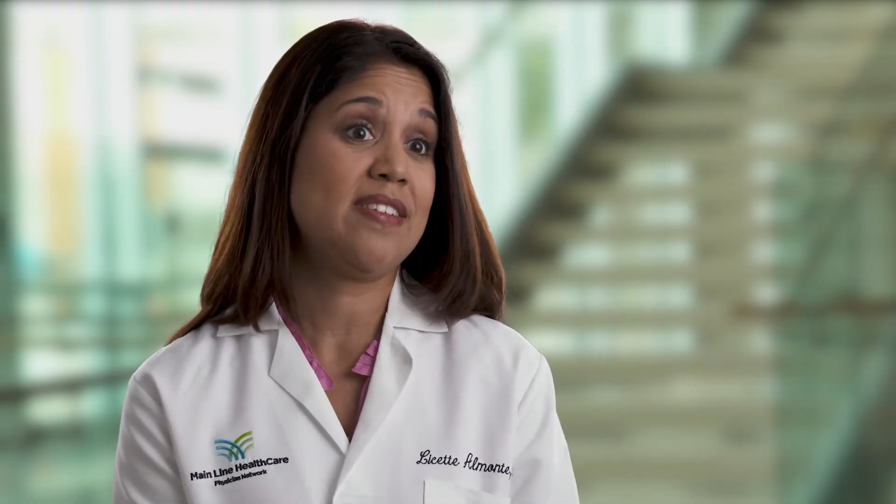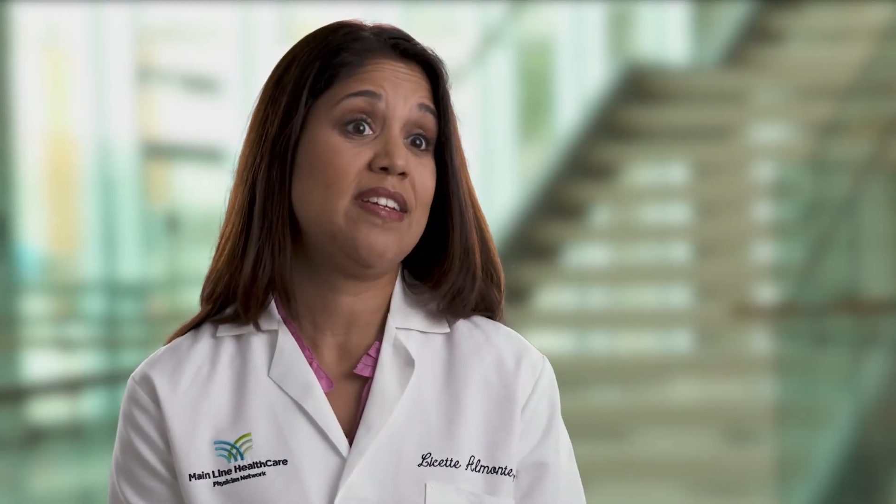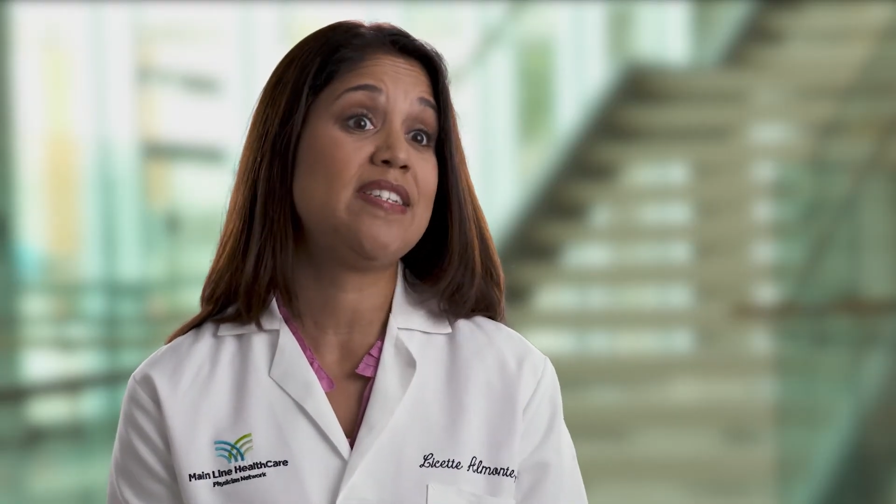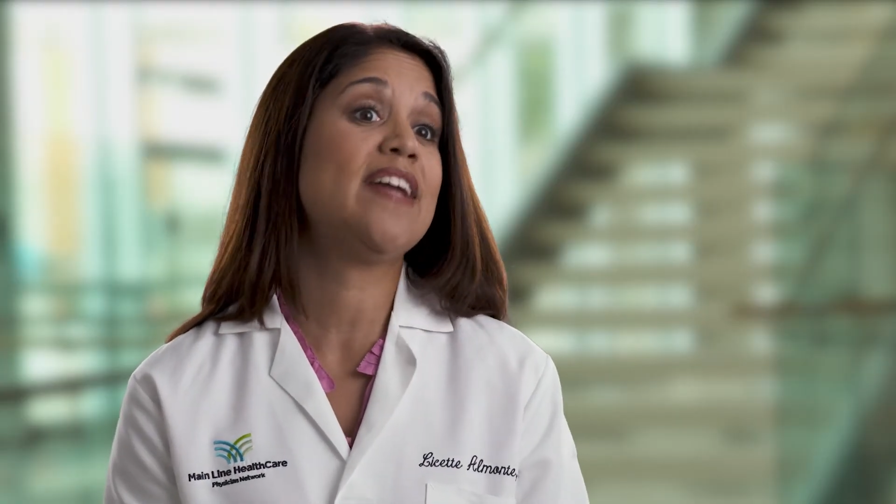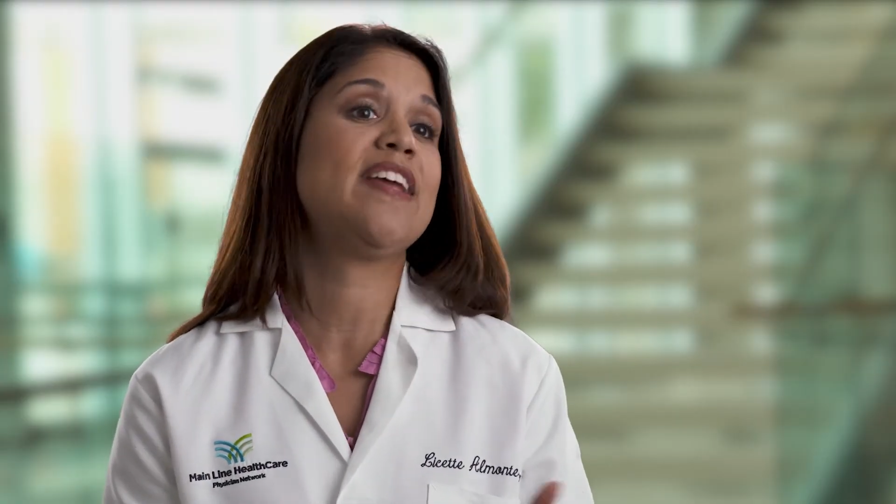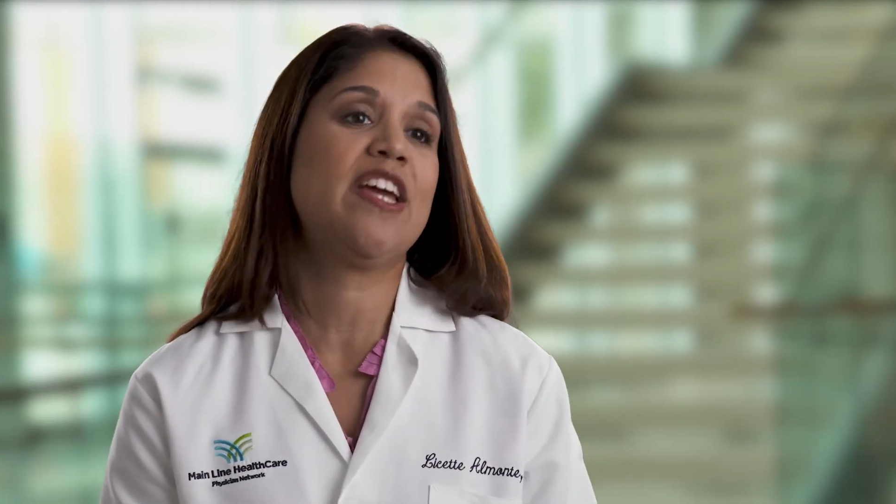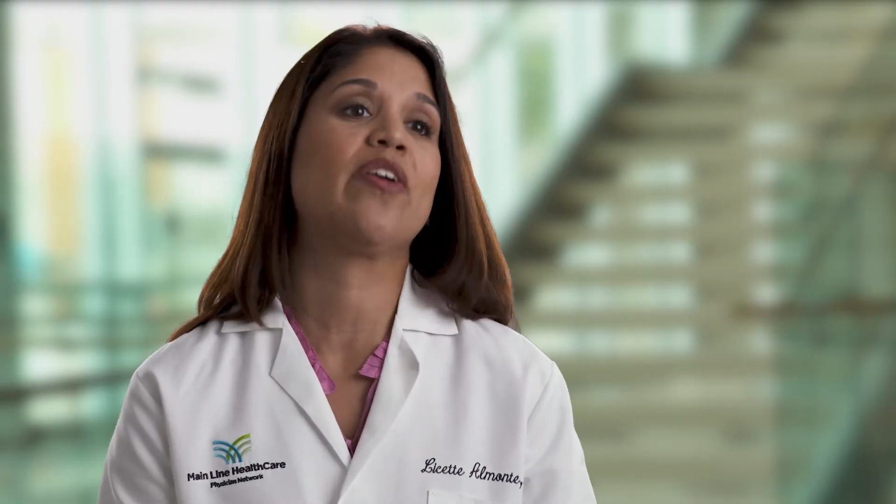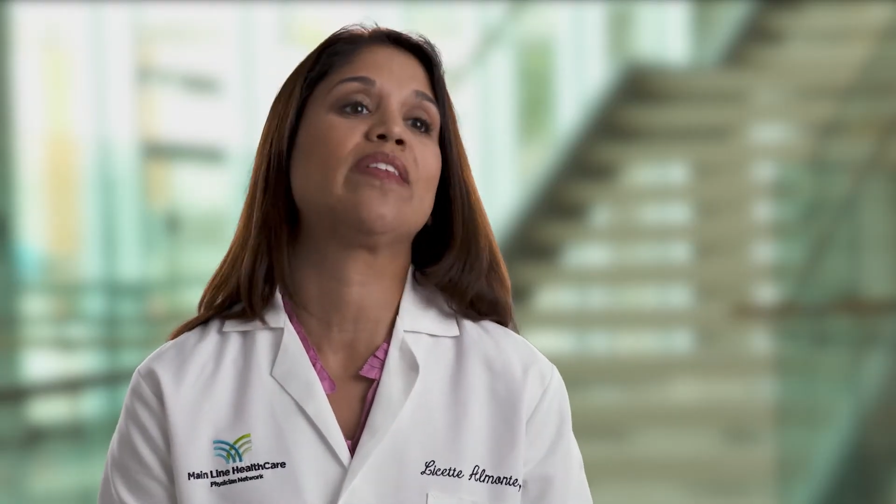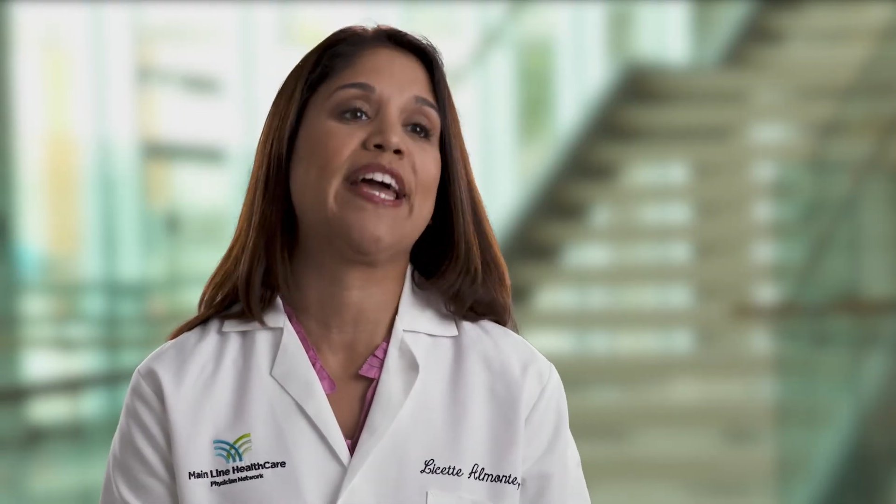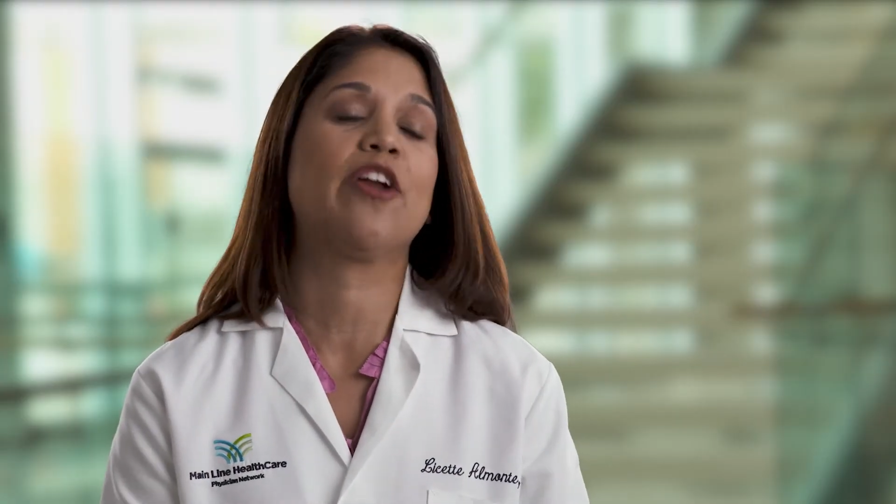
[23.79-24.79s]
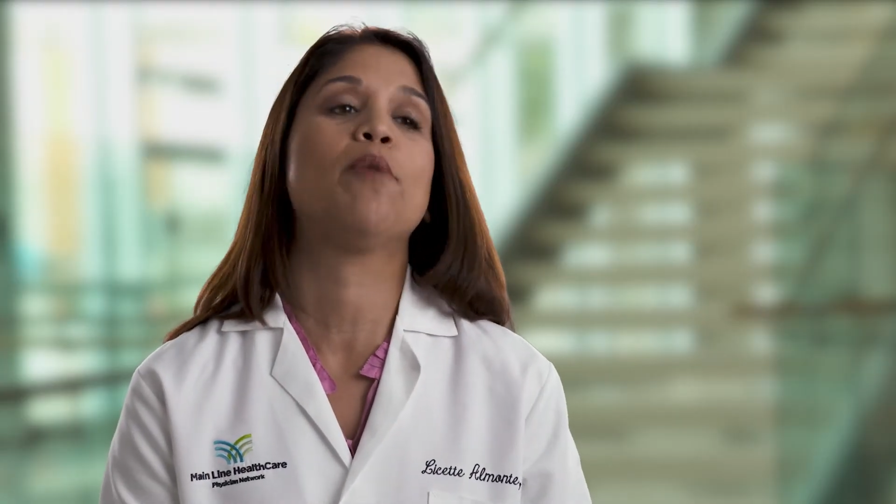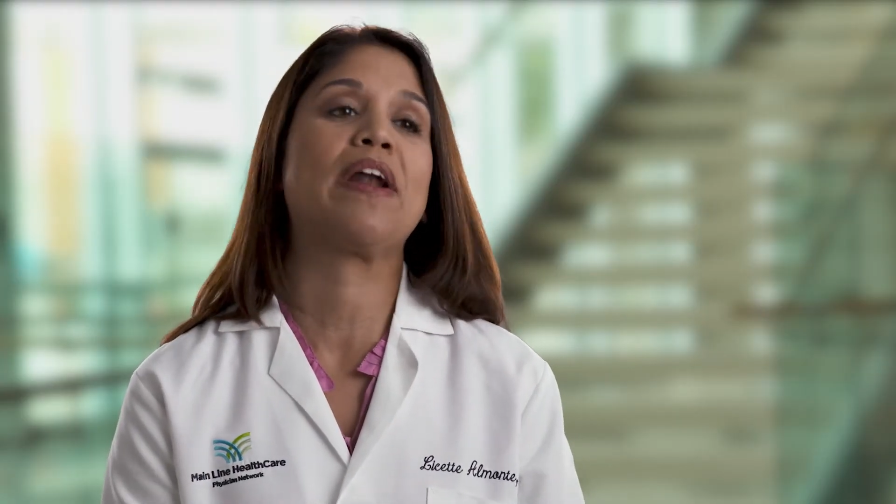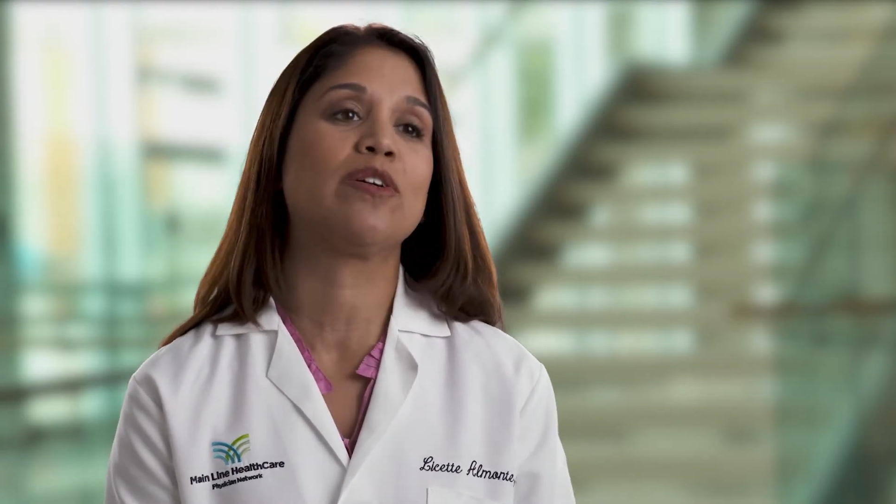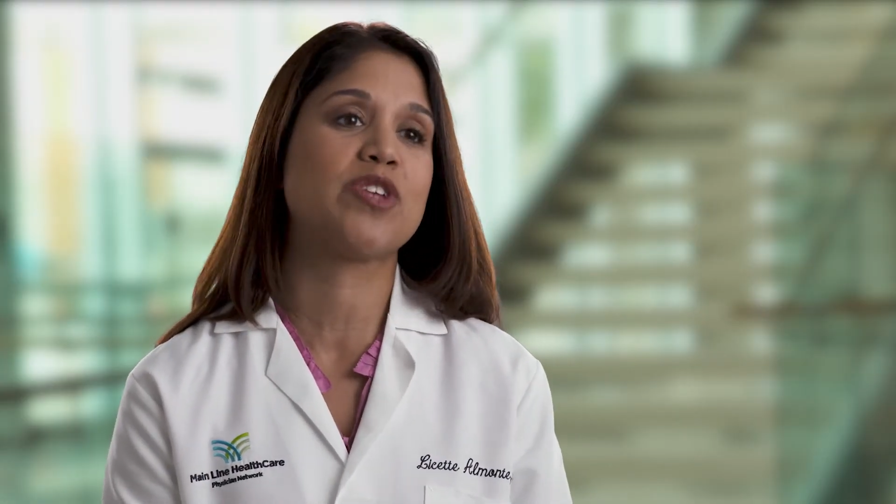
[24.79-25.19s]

an attending here at Lankenau Medical